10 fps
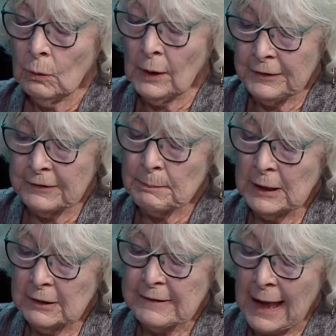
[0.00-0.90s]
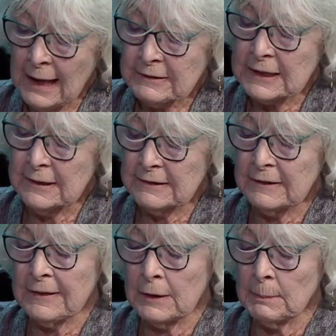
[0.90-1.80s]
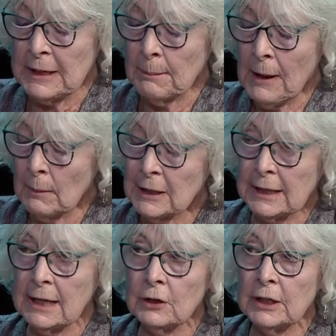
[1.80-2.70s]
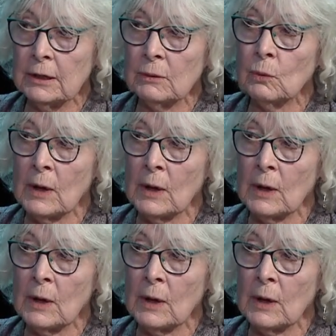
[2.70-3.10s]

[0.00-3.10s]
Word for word: What this bill is asking is that there be a public hearing